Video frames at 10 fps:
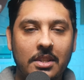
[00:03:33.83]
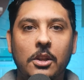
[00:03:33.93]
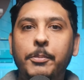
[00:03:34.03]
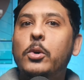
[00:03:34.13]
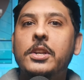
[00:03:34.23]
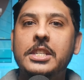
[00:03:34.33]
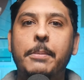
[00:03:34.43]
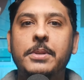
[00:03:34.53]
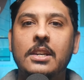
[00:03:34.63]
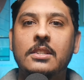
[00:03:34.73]
The Board of
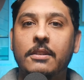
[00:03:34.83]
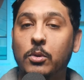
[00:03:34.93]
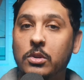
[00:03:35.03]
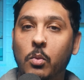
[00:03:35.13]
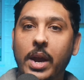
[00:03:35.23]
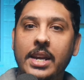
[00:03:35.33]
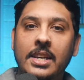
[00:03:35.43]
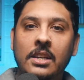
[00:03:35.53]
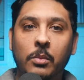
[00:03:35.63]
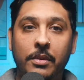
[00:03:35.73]
Deputies have also weighed
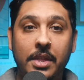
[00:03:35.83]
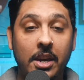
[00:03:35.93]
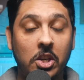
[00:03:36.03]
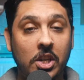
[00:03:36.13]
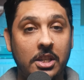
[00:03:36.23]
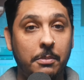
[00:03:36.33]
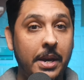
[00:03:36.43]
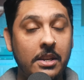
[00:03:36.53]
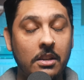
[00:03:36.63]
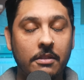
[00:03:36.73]
in with their shit
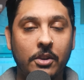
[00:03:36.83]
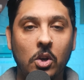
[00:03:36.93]
opinions, of